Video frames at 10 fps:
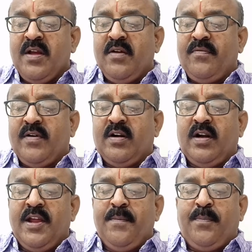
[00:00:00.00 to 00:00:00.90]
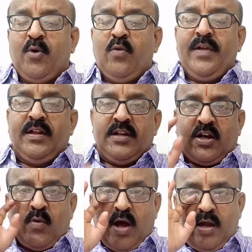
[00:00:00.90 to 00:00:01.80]
for improving the
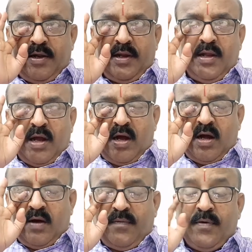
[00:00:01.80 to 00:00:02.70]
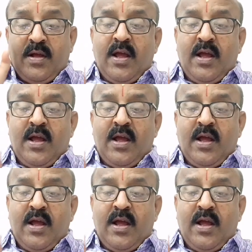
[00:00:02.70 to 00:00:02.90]
quality of